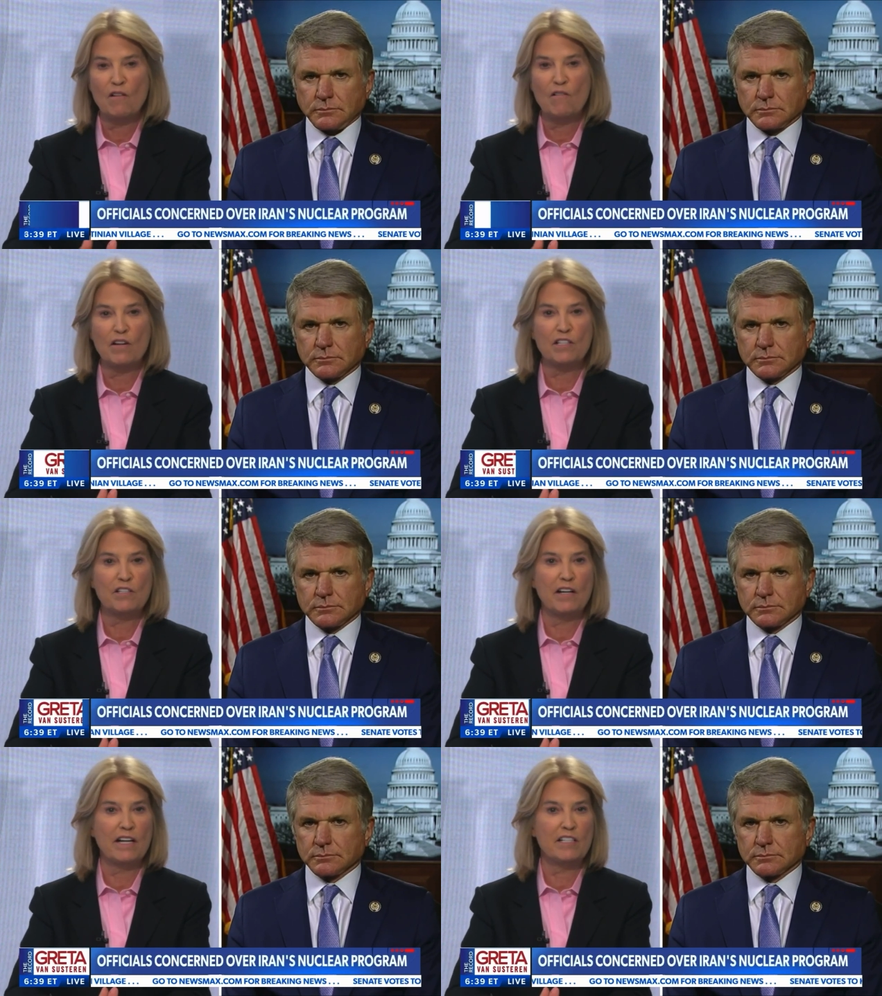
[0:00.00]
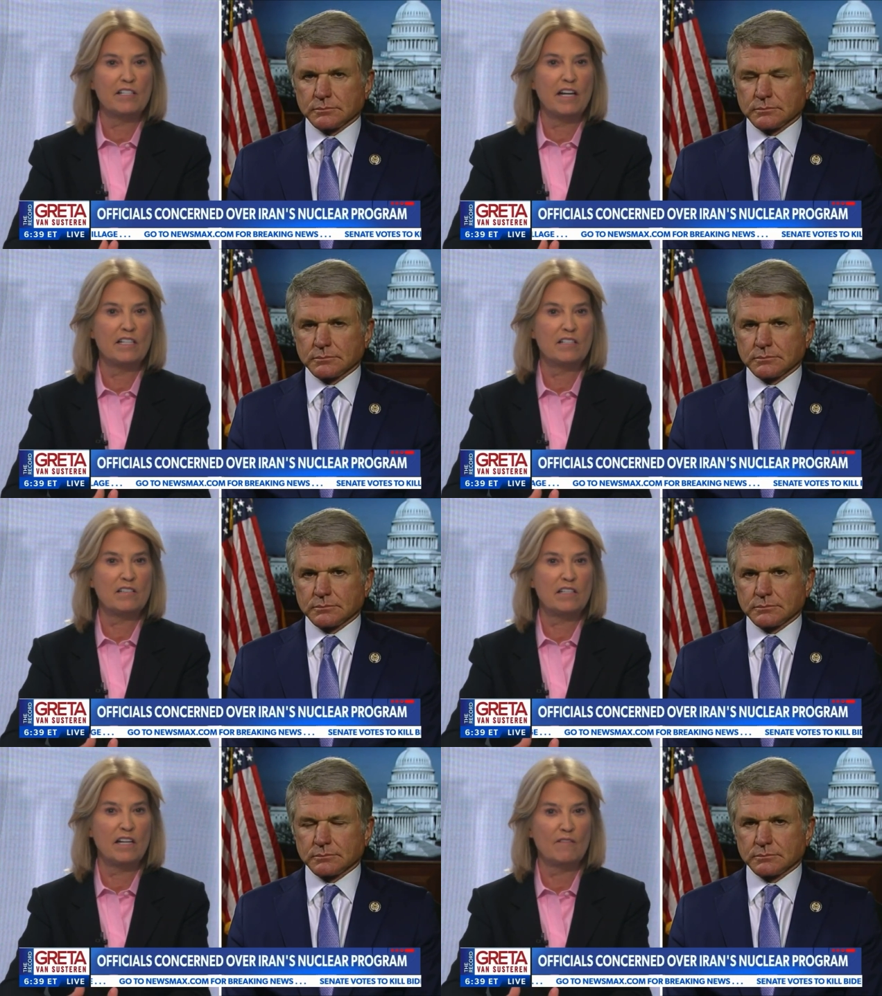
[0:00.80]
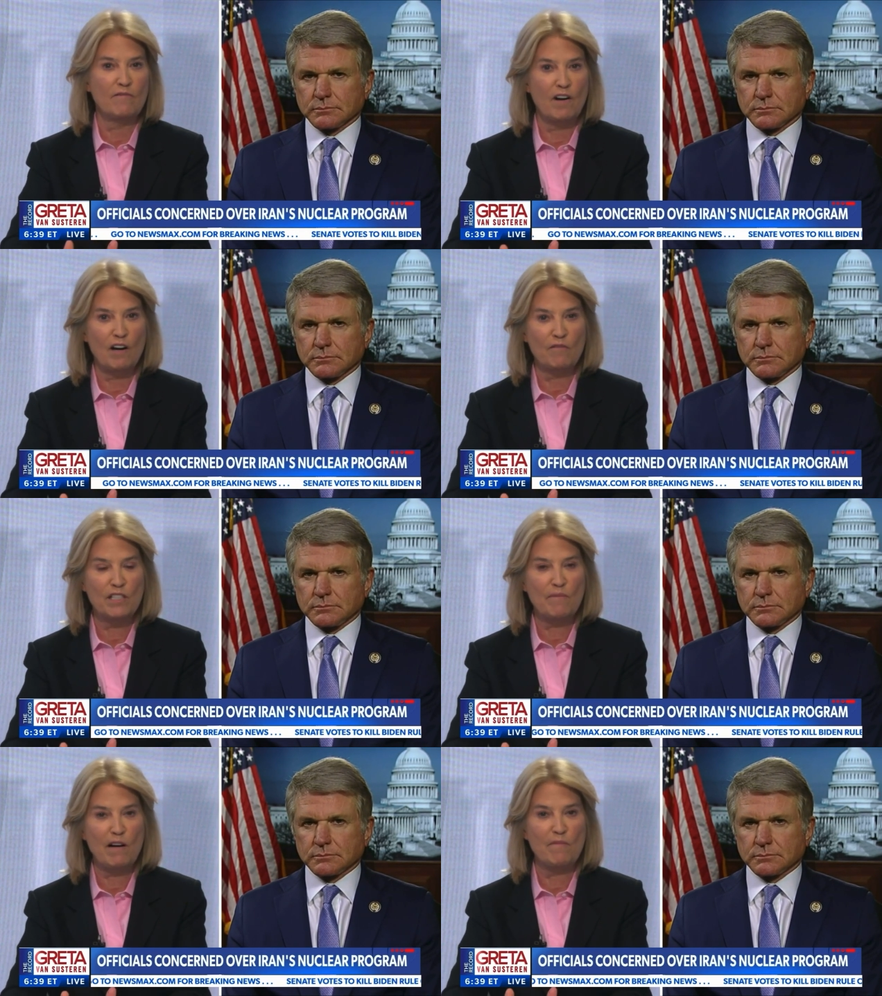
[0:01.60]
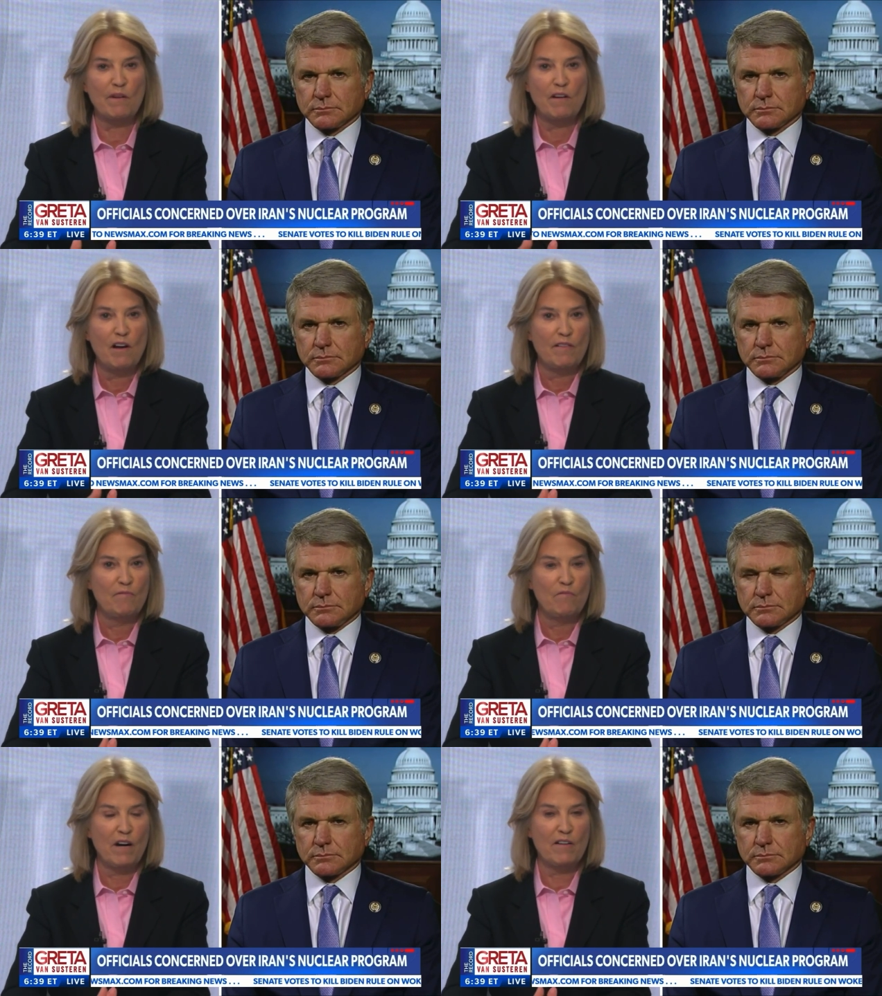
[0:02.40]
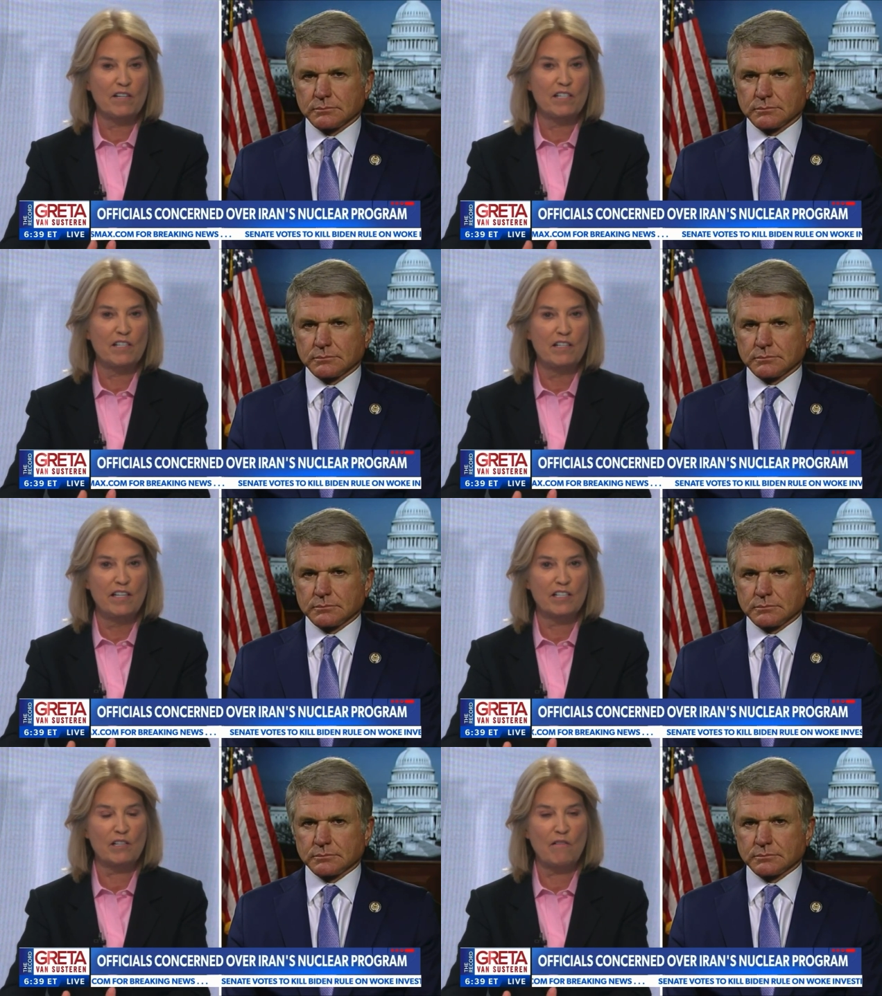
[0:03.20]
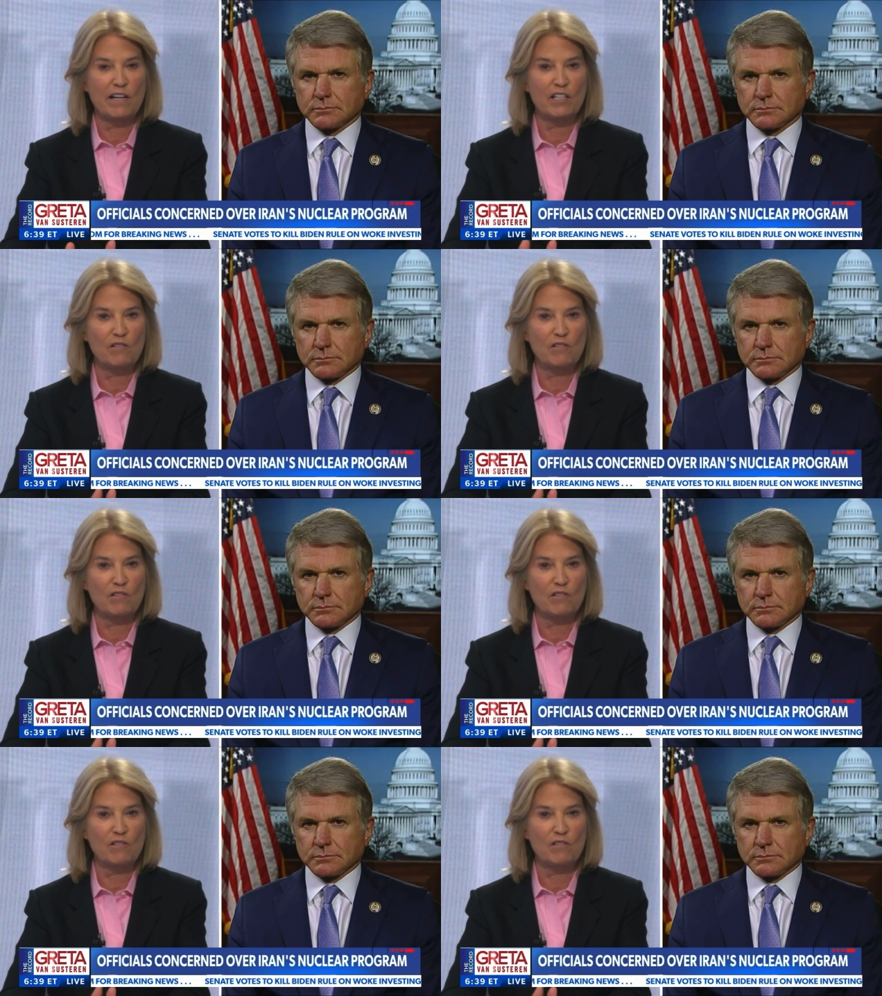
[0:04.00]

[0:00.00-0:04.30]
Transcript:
Speaker 1: or does the United States get involved somehow? I mean, where is this going? It's